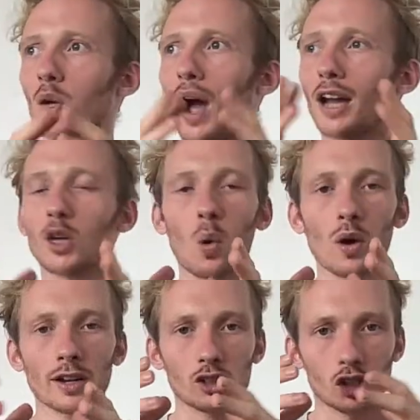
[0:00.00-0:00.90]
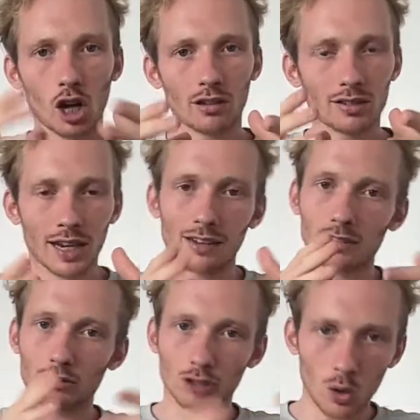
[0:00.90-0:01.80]
I don't want to just taste
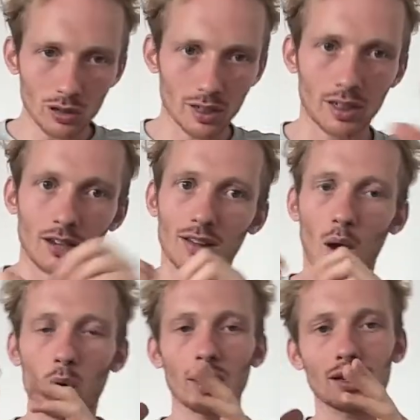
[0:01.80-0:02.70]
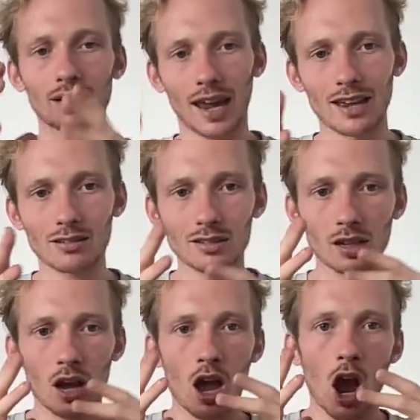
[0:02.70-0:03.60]
the roastiness. I want to taste
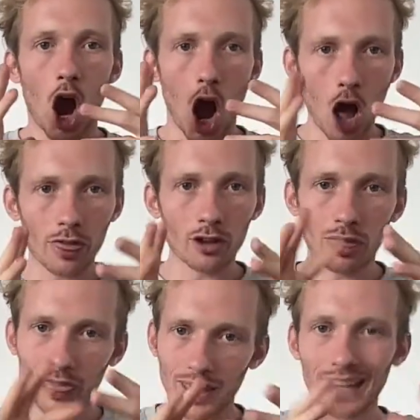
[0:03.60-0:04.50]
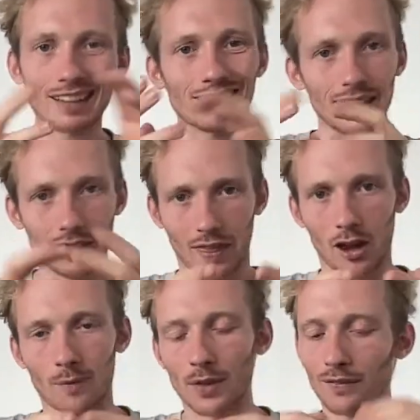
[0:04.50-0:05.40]
other things in
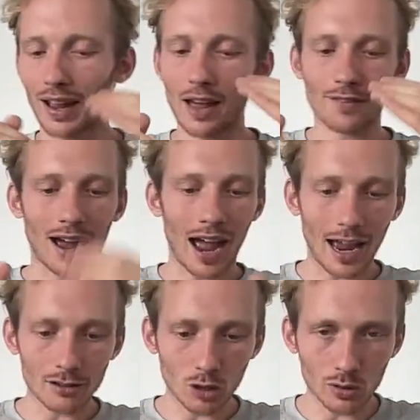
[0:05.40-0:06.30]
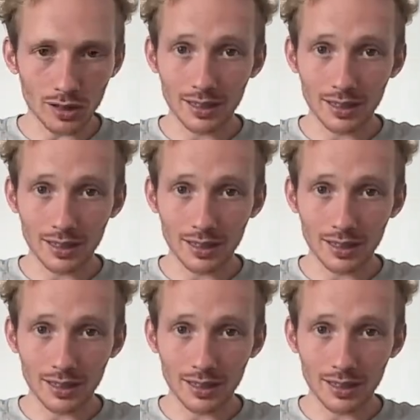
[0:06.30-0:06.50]
there. If I have a high roasted